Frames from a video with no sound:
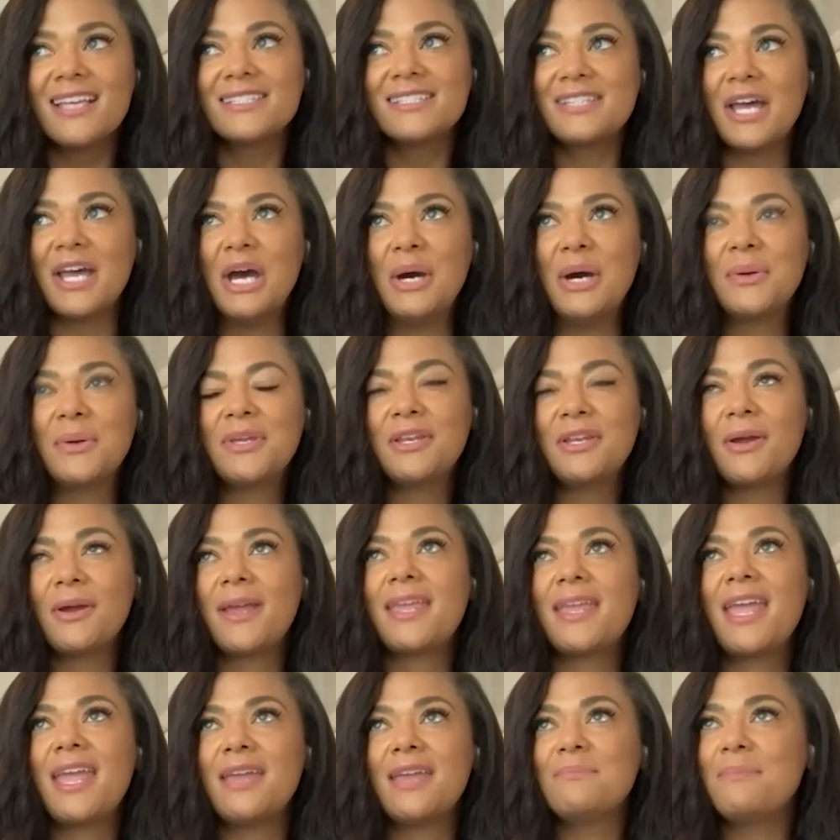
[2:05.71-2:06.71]
So, you know,
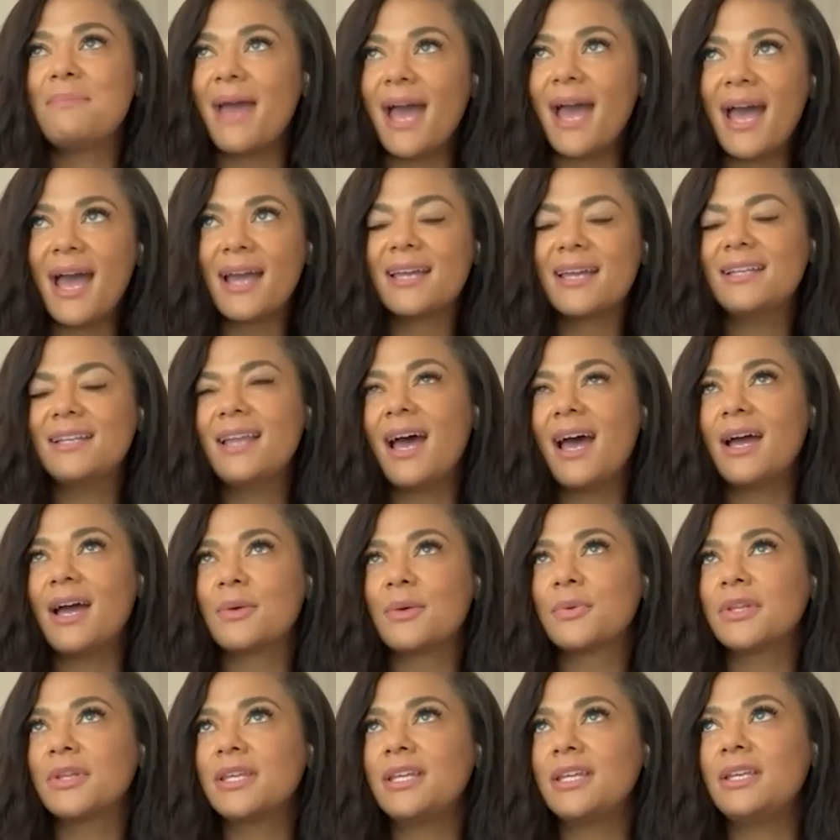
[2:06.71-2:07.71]
I came back
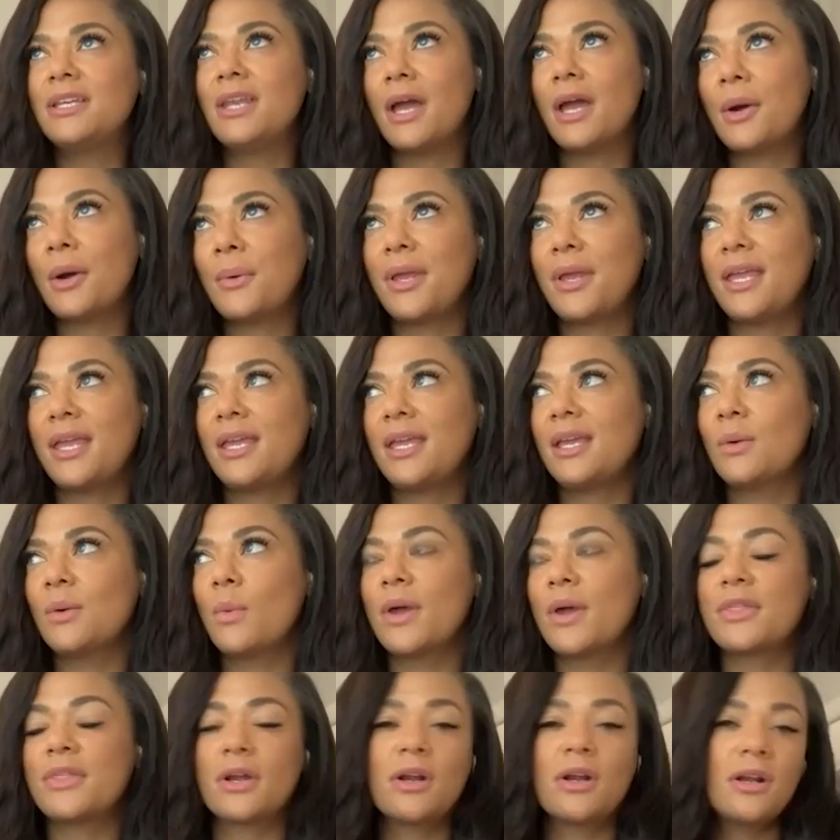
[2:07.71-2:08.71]
not really knowing
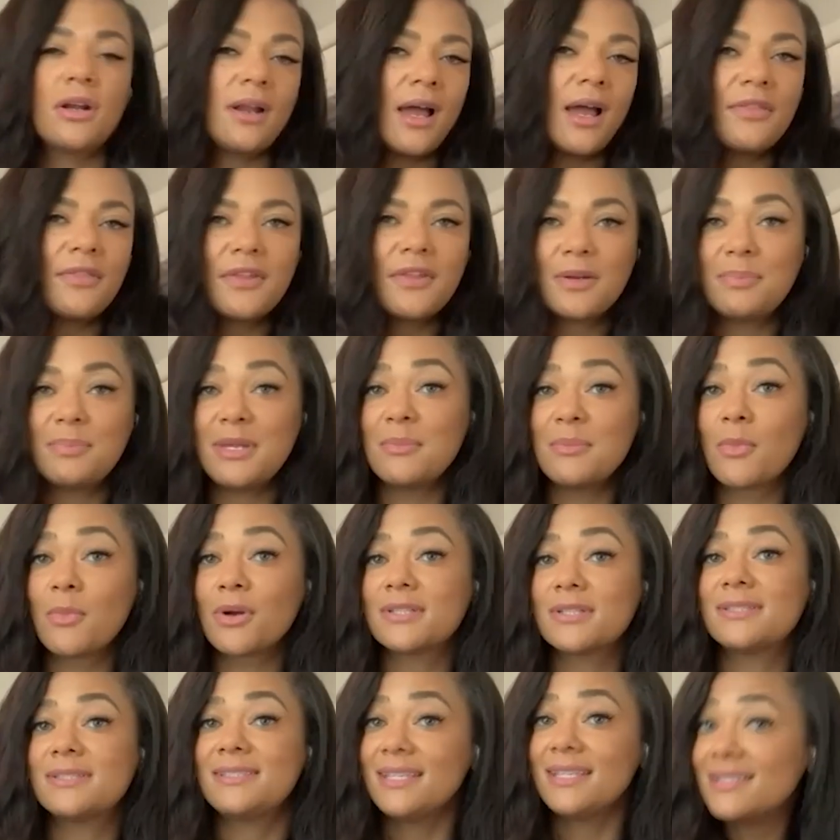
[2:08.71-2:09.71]
whether or not there'd be
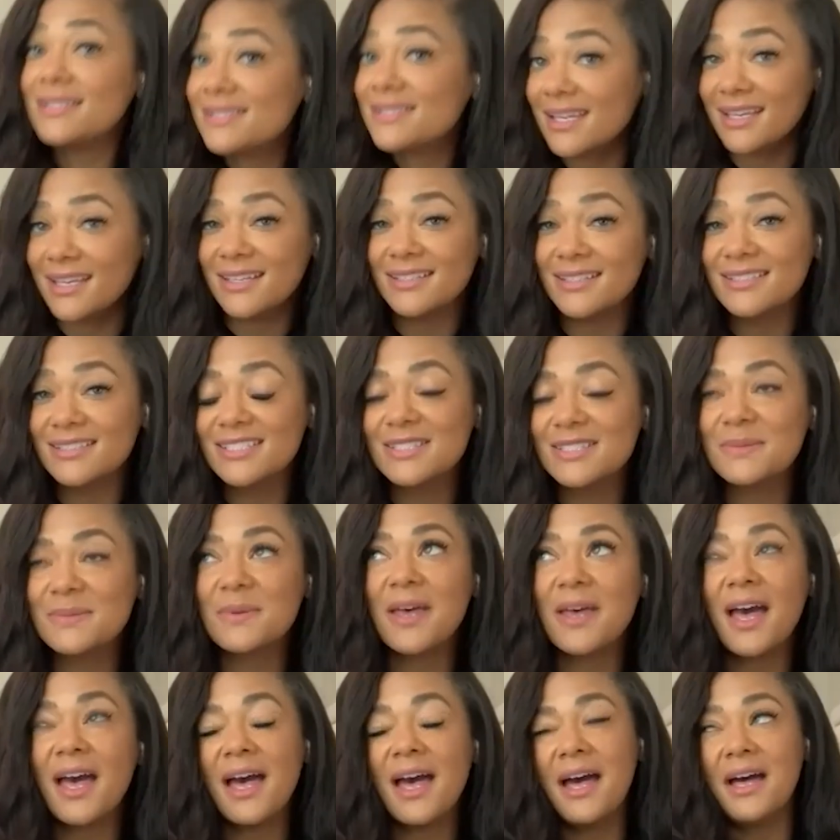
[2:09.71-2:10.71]
more seasons.
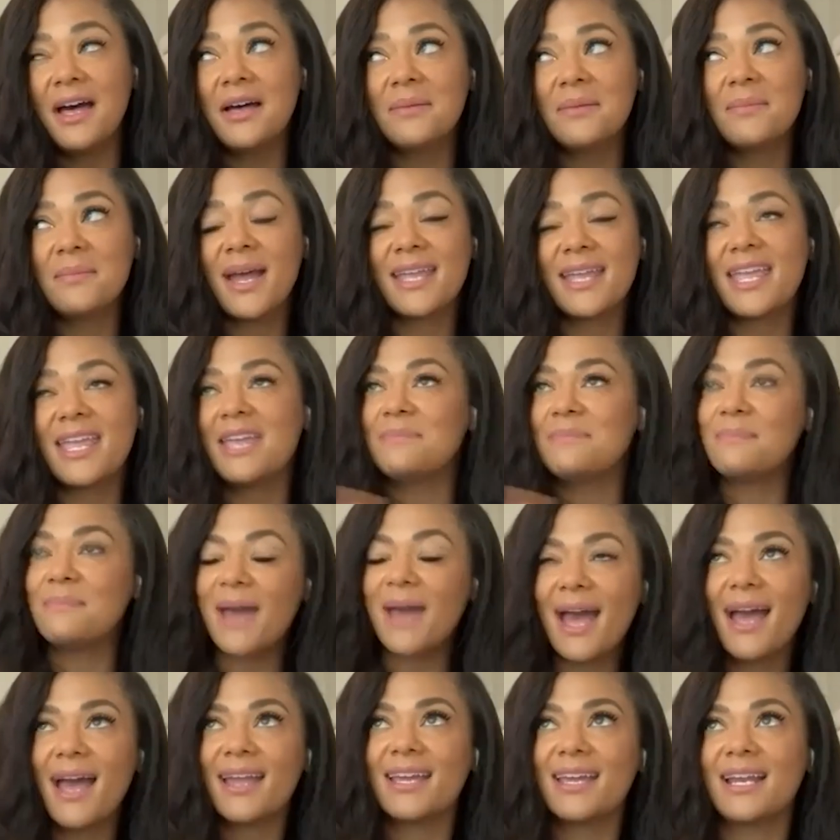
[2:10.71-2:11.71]
I came
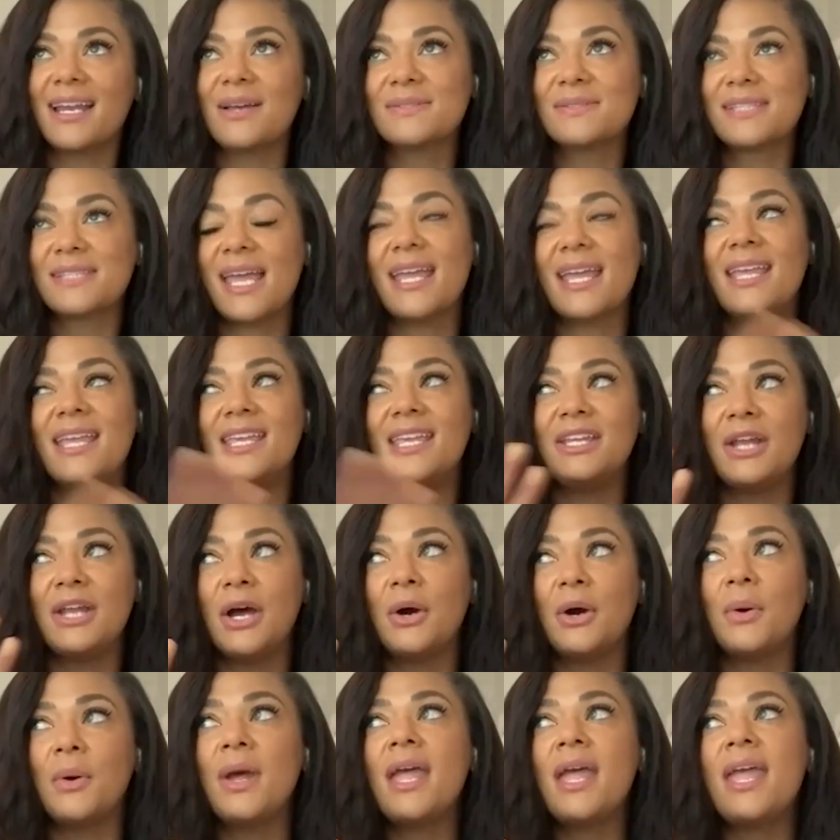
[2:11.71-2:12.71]
back and I was like, you
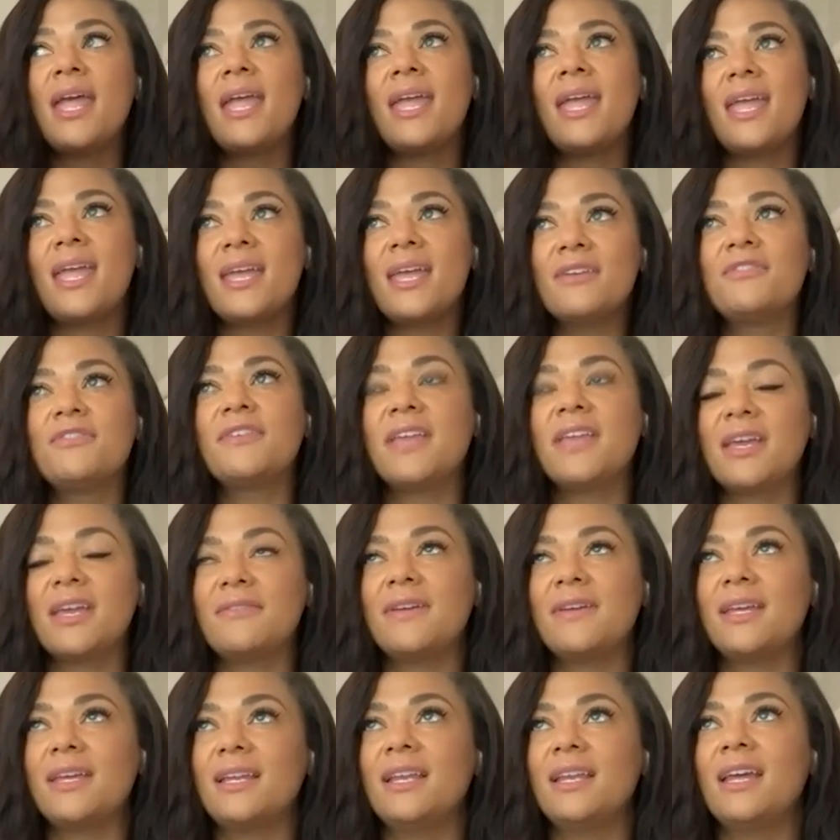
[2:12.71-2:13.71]
know, if
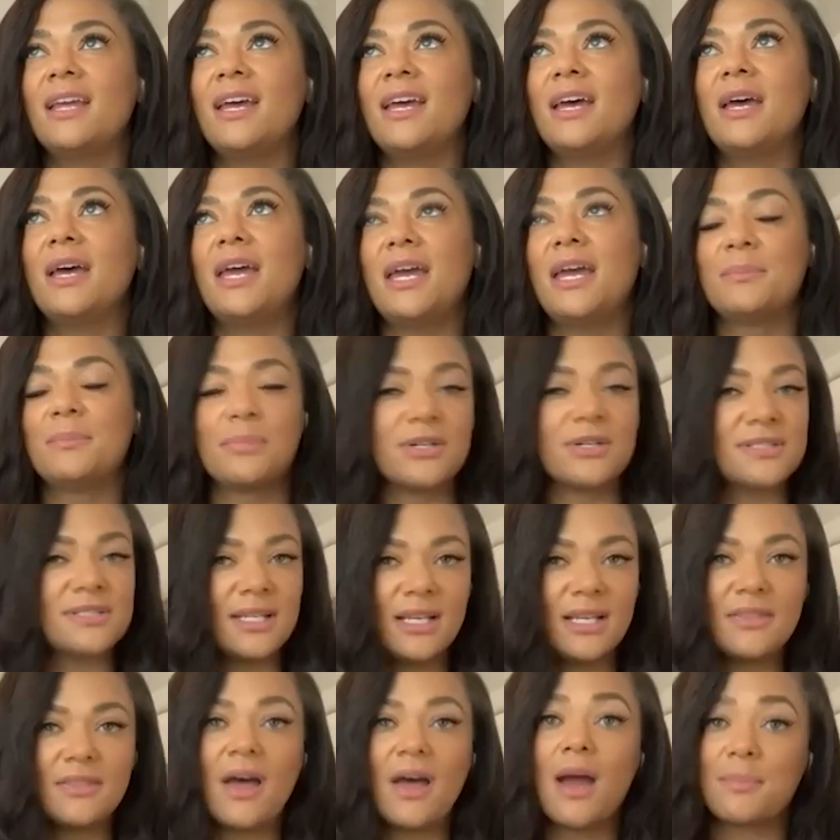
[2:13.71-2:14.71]
given and
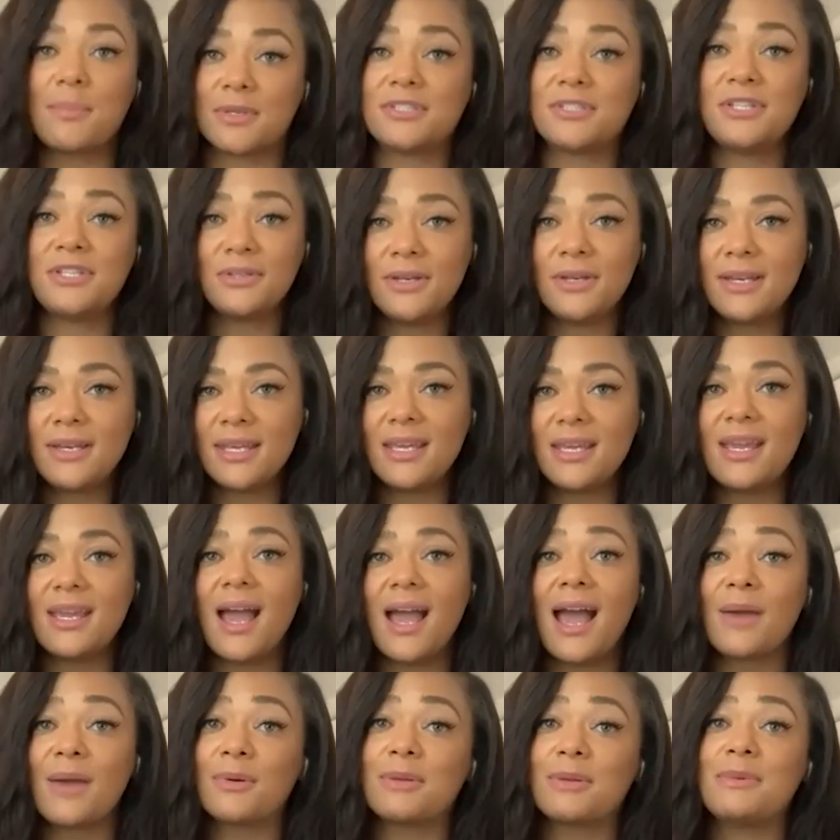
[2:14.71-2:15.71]
presented the opportunity,
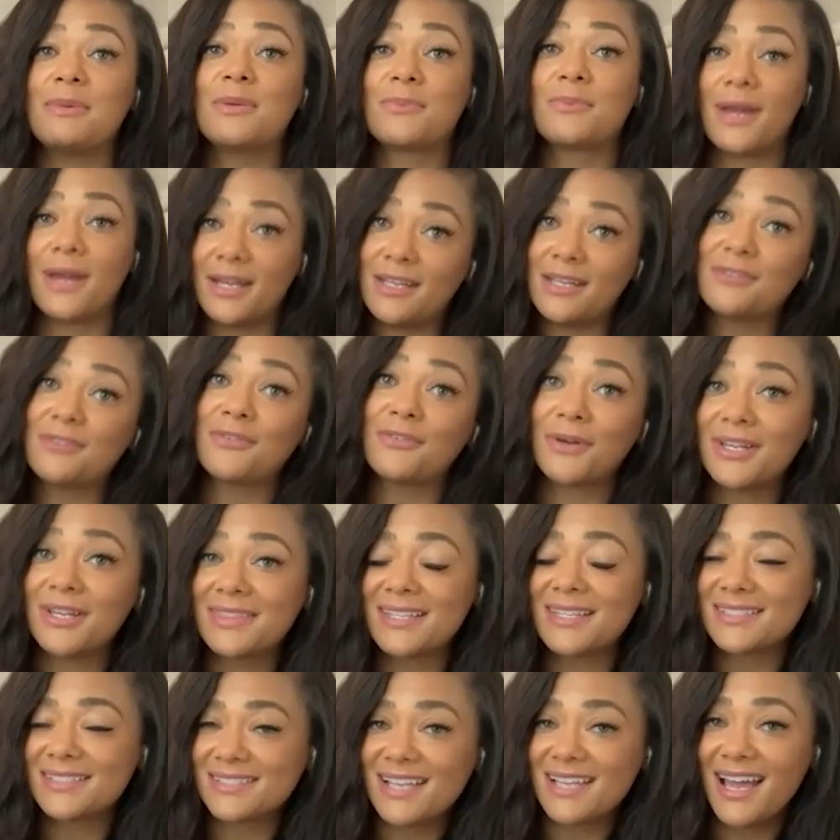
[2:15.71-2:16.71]
I want to be ready for it
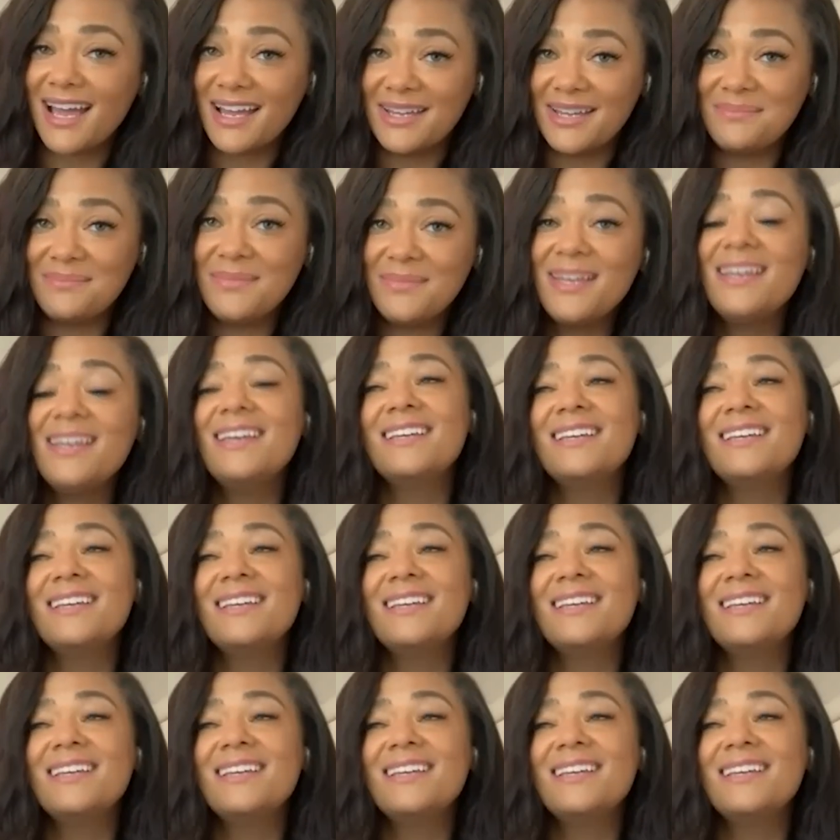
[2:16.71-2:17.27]
this time.